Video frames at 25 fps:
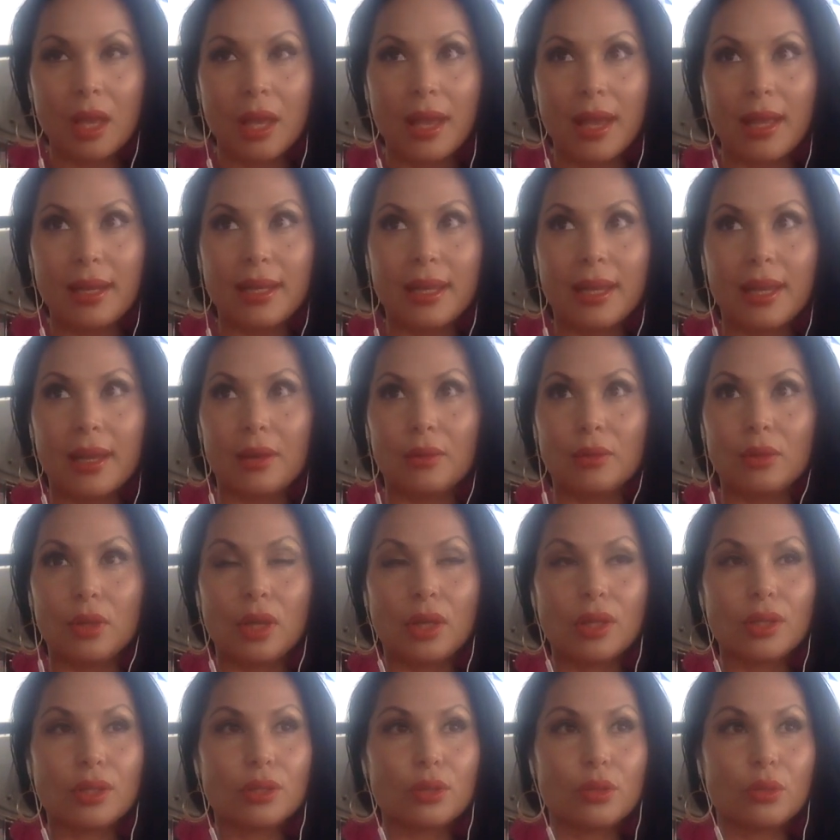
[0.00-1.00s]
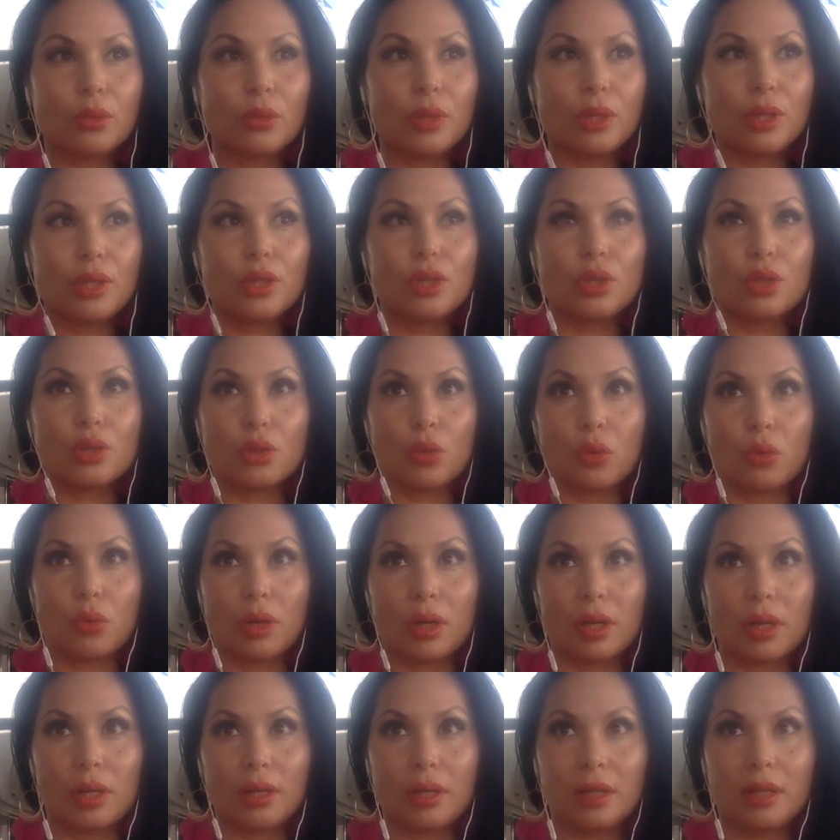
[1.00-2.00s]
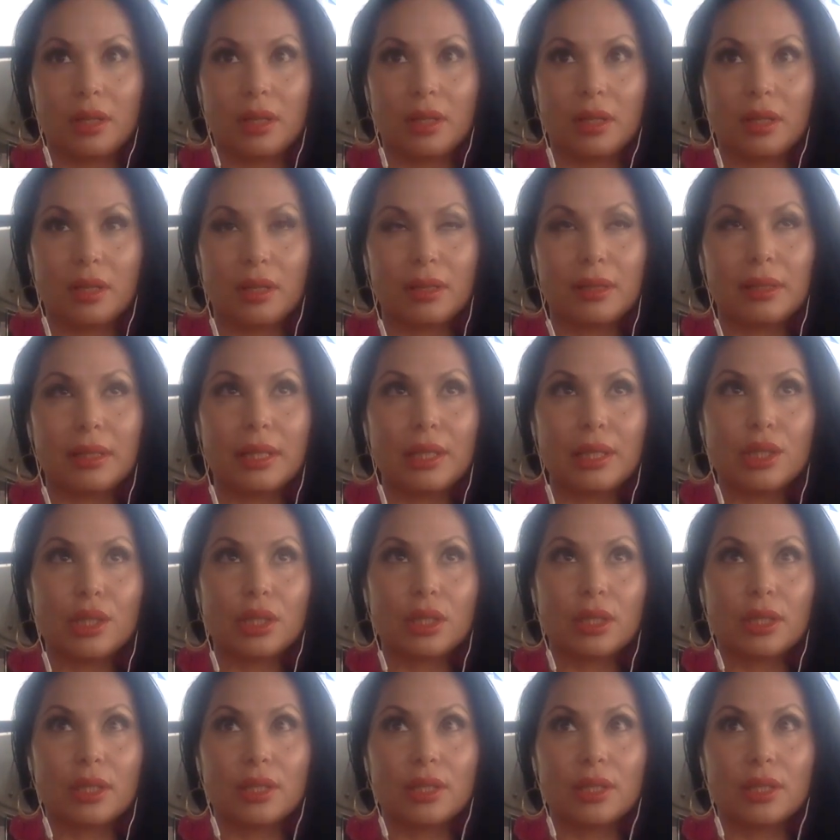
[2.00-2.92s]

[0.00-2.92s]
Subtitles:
Anyhow, long story short, glitch.